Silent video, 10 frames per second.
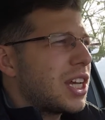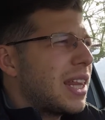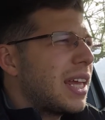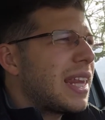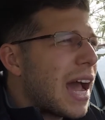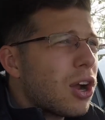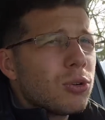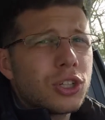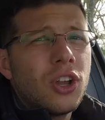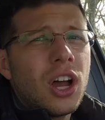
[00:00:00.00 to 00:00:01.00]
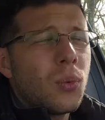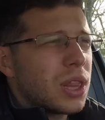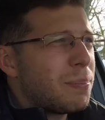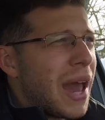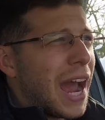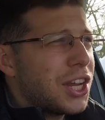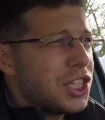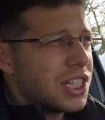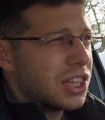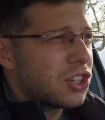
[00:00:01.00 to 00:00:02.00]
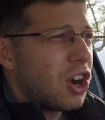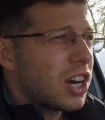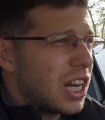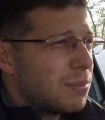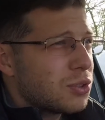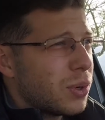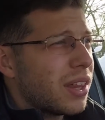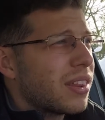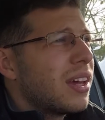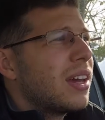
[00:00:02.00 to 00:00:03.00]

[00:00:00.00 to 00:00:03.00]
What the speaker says: and then that goes along with the packages that the car comes with.